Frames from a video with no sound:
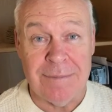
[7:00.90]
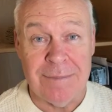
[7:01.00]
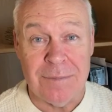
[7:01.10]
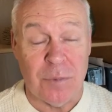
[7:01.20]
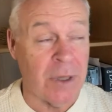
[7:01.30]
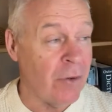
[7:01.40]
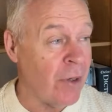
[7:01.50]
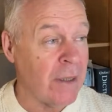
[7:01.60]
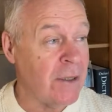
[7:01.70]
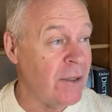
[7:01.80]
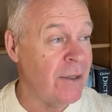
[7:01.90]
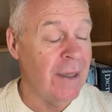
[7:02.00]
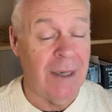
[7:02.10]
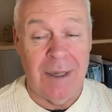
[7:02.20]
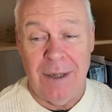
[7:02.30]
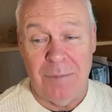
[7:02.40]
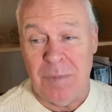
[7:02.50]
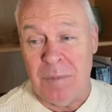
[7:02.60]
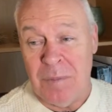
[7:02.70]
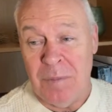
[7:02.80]
whether it's
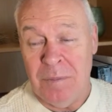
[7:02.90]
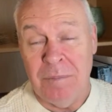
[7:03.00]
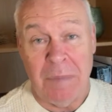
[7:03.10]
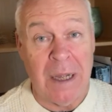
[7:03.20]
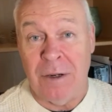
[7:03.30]
male